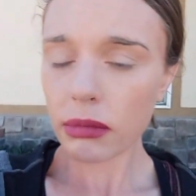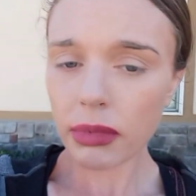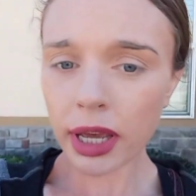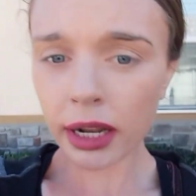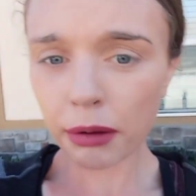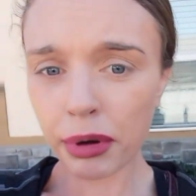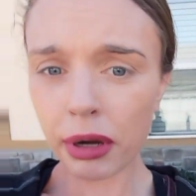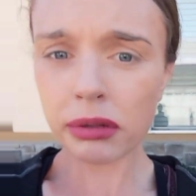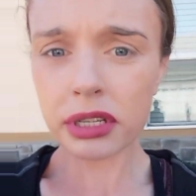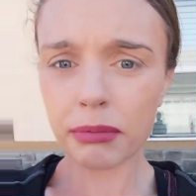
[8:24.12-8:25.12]
I
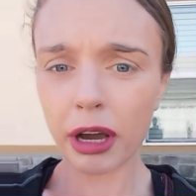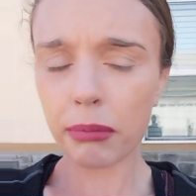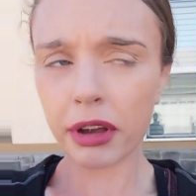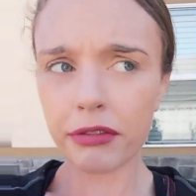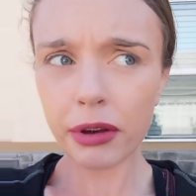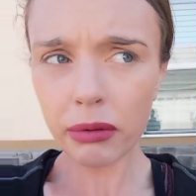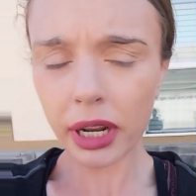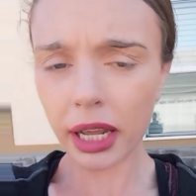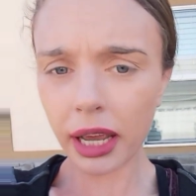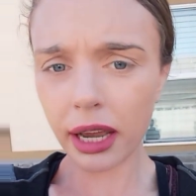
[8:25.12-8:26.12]
posted about my phone
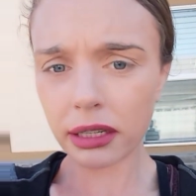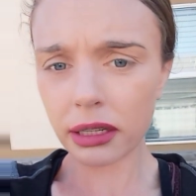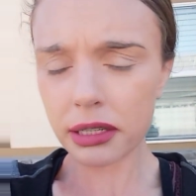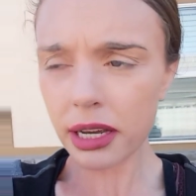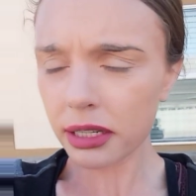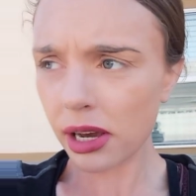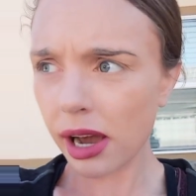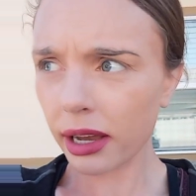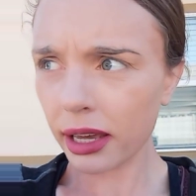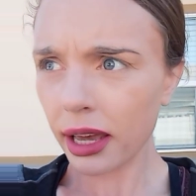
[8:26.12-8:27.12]
getting hacked on
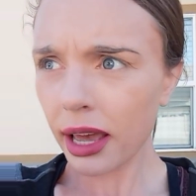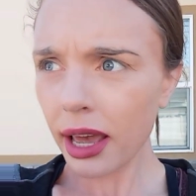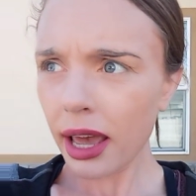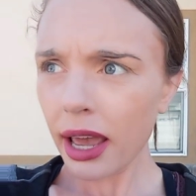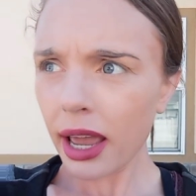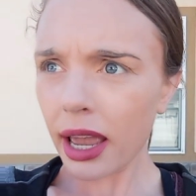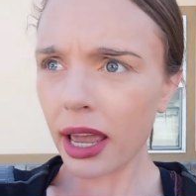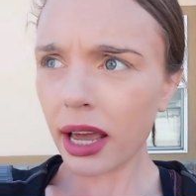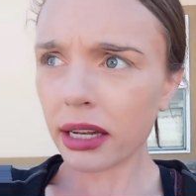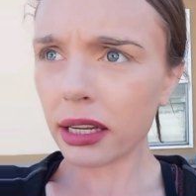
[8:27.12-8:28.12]
TikTok.
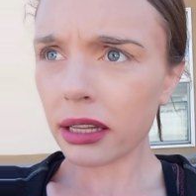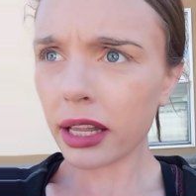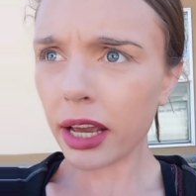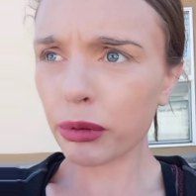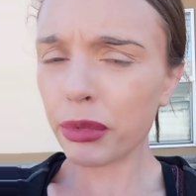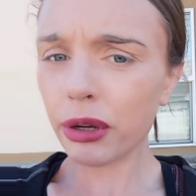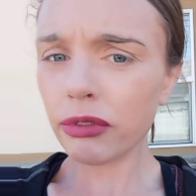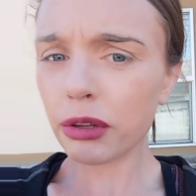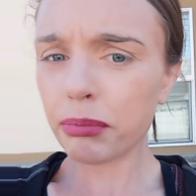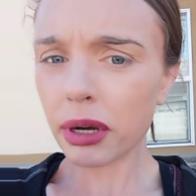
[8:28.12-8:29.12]
And they removed
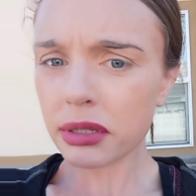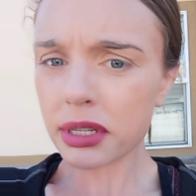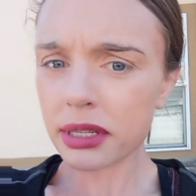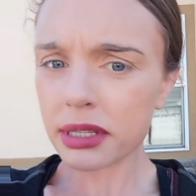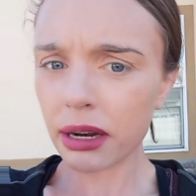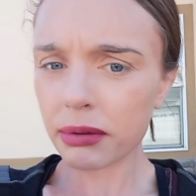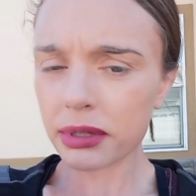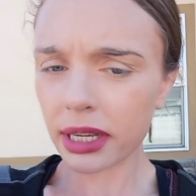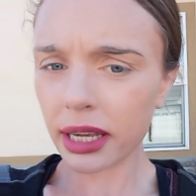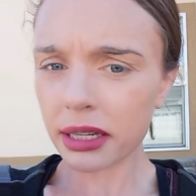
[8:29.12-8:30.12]
the post and said it was
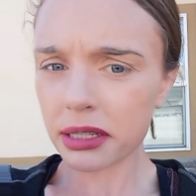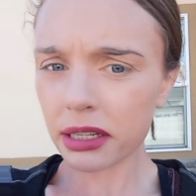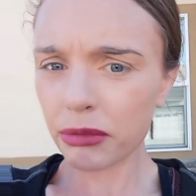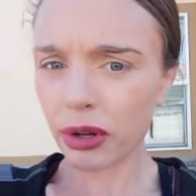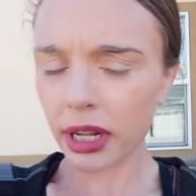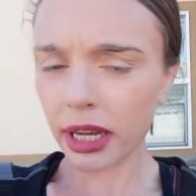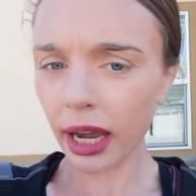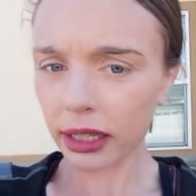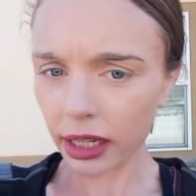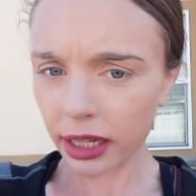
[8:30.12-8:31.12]
against community
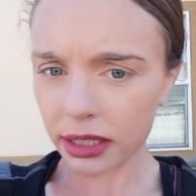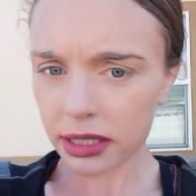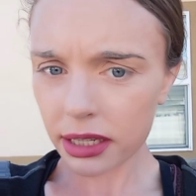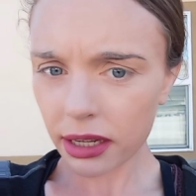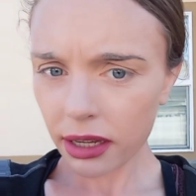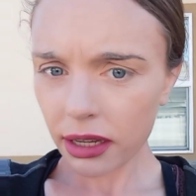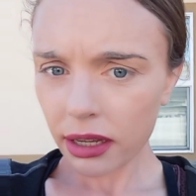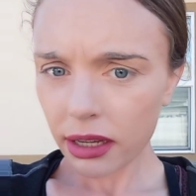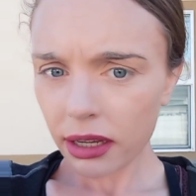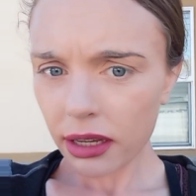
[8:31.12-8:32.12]
guidelines,
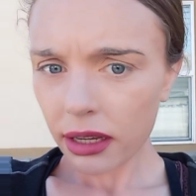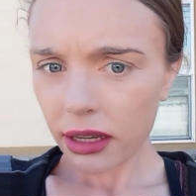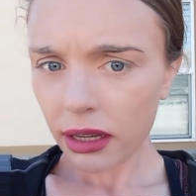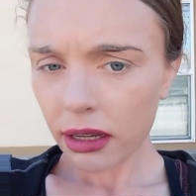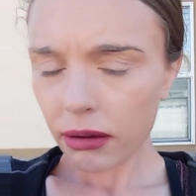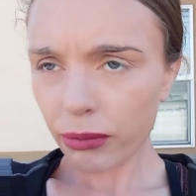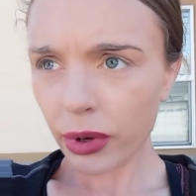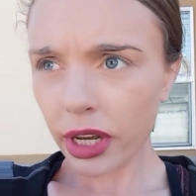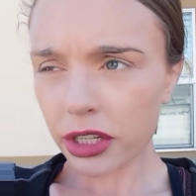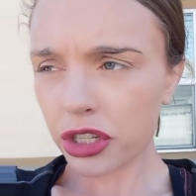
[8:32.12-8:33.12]

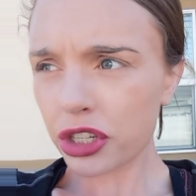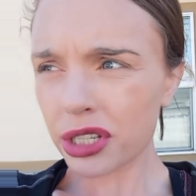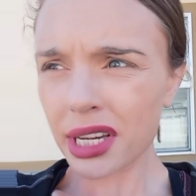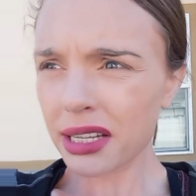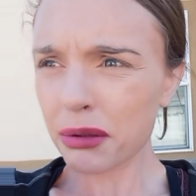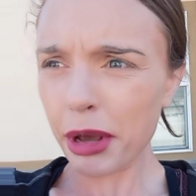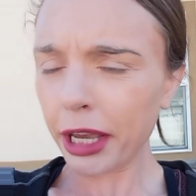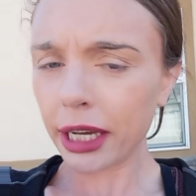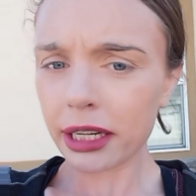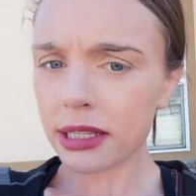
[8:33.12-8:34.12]
which just doesn't make
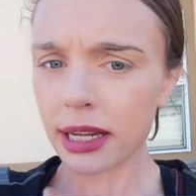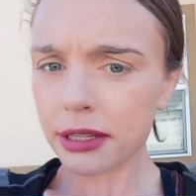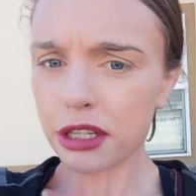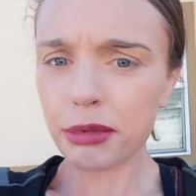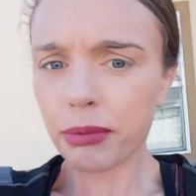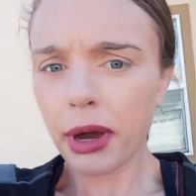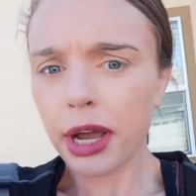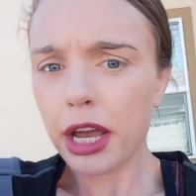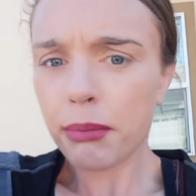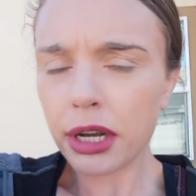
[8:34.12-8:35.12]
any sense to me. Why
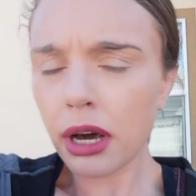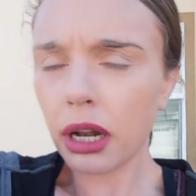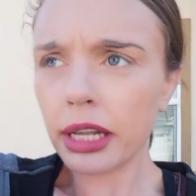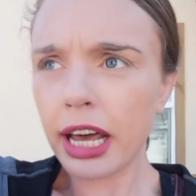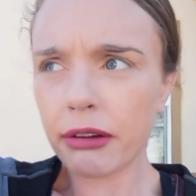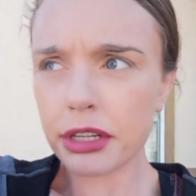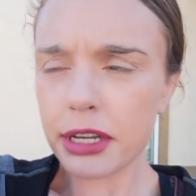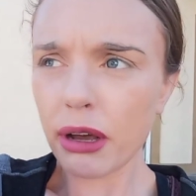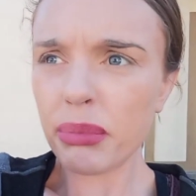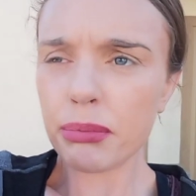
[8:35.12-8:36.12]
am I not allowed to
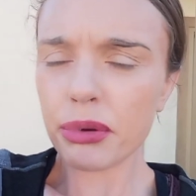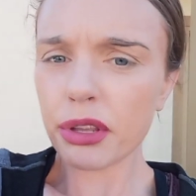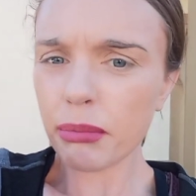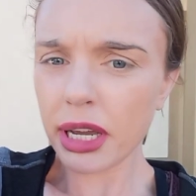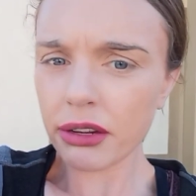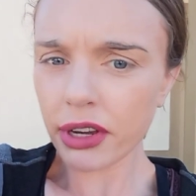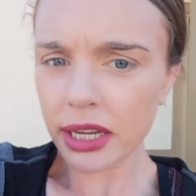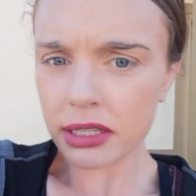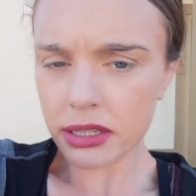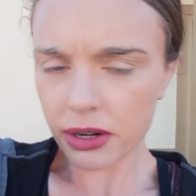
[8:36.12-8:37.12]
tell people that my
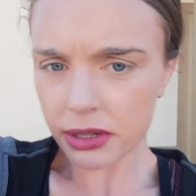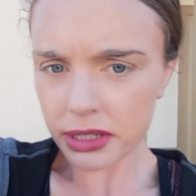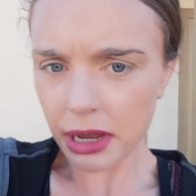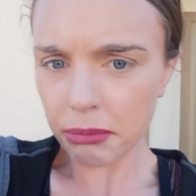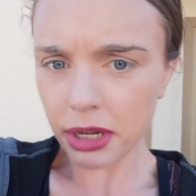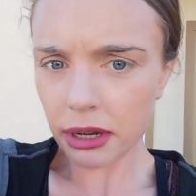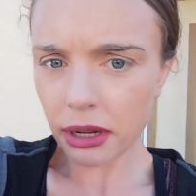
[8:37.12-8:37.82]
device is intercepted?